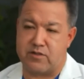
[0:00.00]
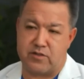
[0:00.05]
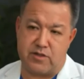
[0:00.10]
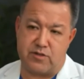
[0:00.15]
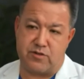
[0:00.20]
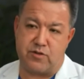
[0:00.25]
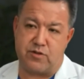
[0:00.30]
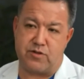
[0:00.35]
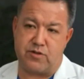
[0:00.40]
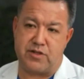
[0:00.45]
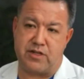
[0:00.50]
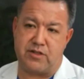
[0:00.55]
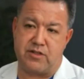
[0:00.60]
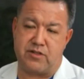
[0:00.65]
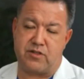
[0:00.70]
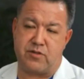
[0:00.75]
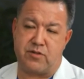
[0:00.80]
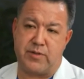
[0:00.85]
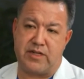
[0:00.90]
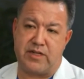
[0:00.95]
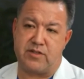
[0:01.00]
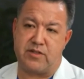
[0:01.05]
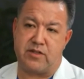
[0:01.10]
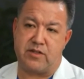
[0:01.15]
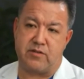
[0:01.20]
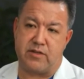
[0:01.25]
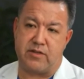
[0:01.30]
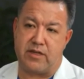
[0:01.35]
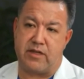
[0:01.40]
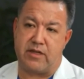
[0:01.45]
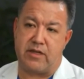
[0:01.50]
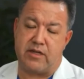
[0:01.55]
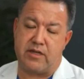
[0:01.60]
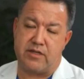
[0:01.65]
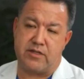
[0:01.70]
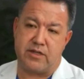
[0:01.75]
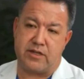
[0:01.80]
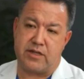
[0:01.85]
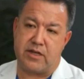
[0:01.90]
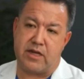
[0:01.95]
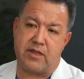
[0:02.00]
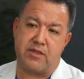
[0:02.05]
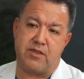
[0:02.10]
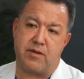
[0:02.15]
scissors and just basically to cut